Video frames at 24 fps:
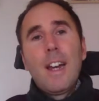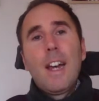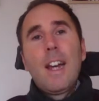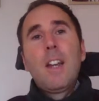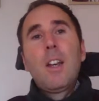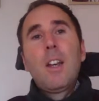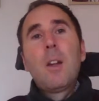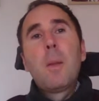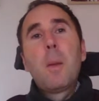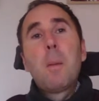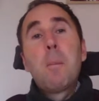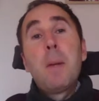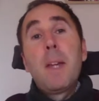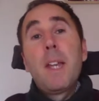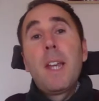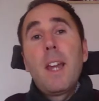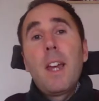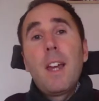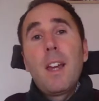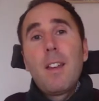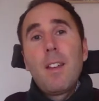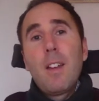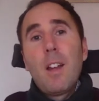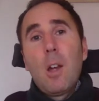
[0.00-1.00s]
And at the
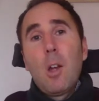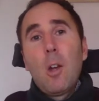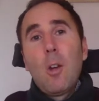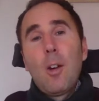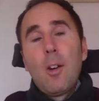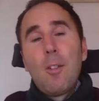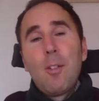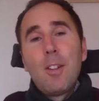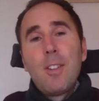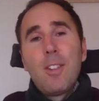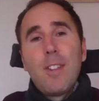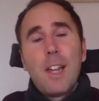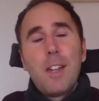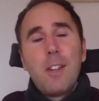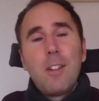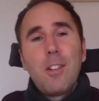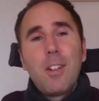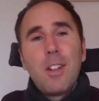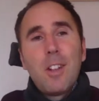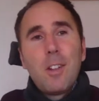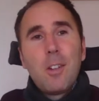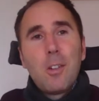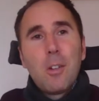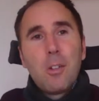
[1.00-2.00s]
minute, a lot of
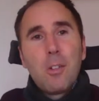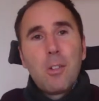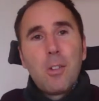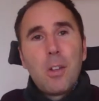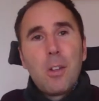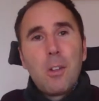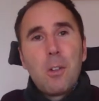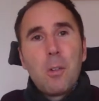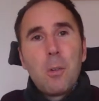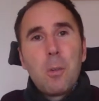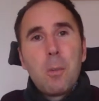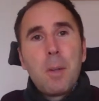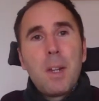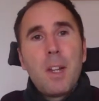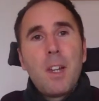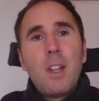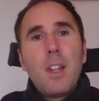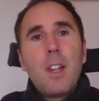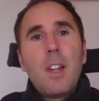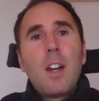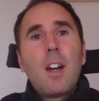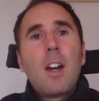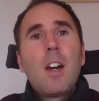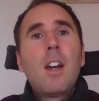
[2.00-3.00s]
attention is on social
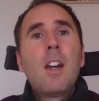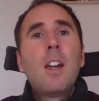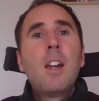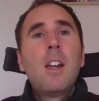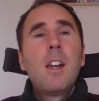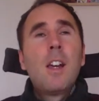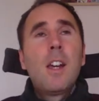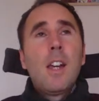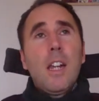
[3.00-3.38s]
media.